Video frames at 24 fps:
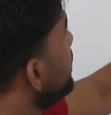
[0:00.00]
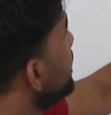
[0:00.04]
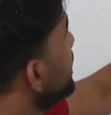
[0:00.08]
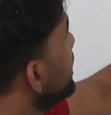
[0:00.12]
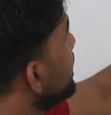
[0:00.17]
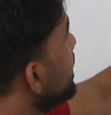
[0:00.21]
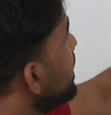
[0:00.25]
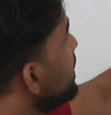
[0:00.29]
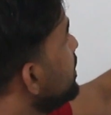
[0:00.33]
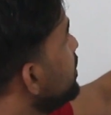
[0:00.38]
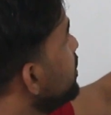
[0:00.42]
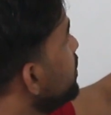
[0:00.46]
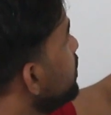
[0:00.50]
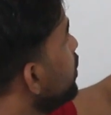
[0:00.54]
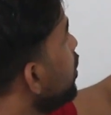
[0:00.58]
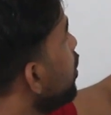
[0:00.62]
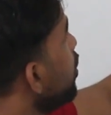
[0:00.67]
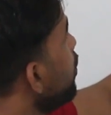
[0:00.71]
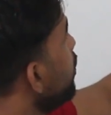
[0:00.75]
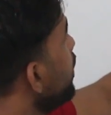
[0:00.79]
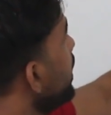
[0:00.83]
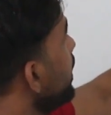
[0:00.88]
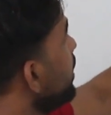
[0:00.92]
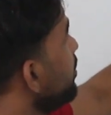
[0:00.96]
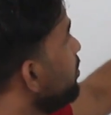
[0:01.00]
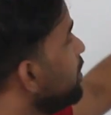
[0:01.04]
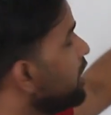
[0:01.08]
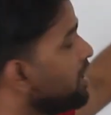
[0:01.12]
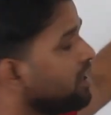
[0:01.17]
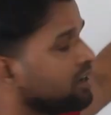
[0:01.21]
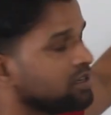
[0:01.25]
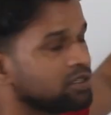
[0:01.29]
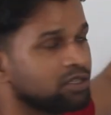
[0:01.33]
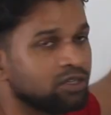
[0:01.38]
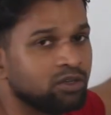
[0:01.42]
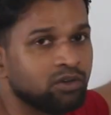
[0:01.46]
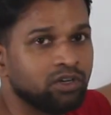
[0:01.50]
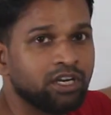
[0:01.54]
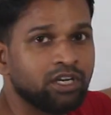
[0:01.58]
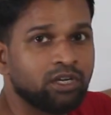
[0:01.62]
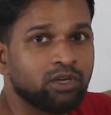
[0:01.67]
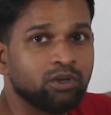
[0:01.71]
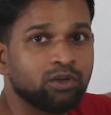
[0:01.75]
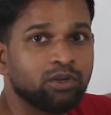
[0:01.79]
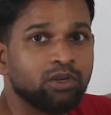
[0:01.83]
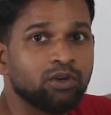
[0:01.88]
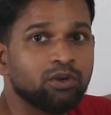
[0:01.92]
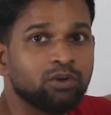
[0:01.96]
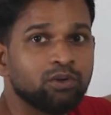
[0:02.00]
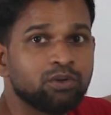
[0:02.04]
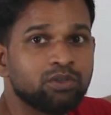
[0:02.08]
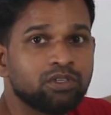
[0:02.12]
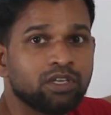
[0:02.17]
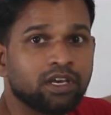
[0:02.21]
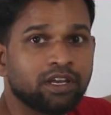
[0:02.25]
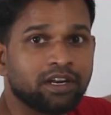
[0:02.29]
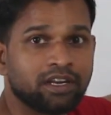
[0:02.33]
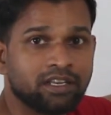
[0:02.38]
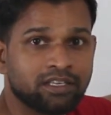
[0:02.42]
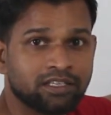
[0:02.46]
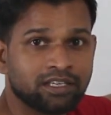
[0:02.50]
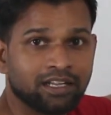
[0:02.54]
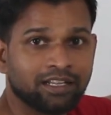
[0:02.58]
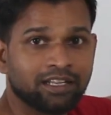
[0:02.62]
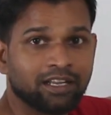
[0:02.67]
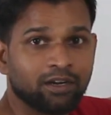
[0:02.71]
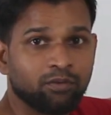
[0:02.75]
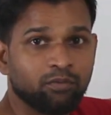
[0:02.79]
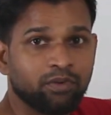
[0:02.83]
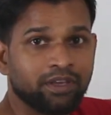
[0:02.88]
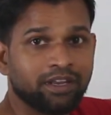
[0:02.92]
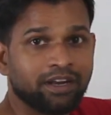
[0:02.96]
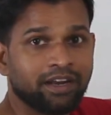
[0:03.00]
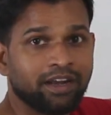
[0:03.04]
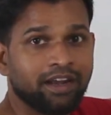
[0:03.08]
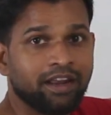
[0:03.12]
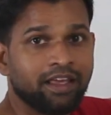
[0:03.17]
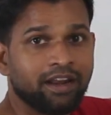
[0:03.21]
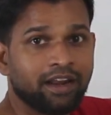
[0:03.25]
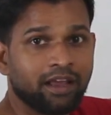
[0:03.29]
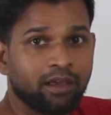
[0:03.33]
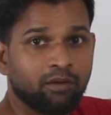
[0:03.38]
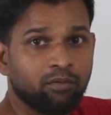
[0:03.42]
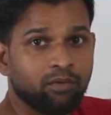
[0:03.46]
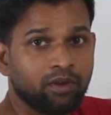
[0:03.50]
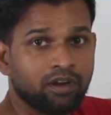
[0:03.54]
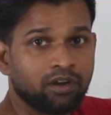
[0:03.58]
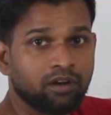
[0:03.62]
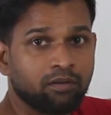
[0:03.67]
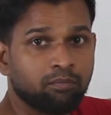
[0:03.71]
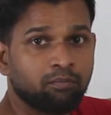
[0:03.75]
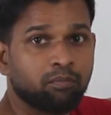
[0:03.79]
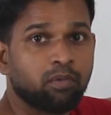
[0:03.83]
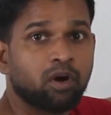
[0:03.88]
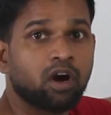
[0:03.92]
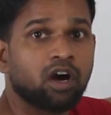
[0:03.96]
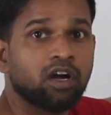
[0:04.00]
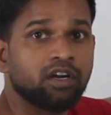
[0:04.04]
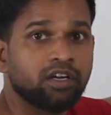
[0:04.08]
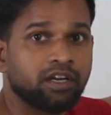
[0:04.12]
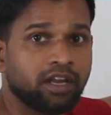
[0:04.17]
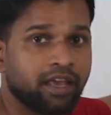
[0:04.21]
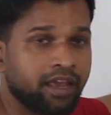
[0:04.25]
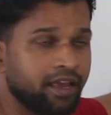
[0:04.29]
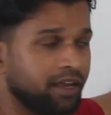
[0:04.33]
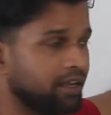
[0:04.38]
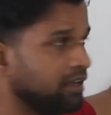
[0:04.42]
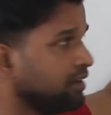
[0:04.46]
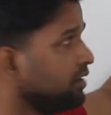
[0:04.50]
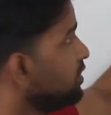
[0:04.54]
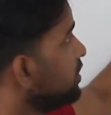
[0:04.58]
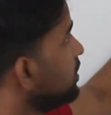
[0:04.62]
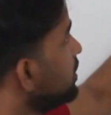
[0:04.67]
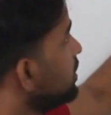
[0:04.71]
will get you nowhere because you need to use the result that we derive in part A.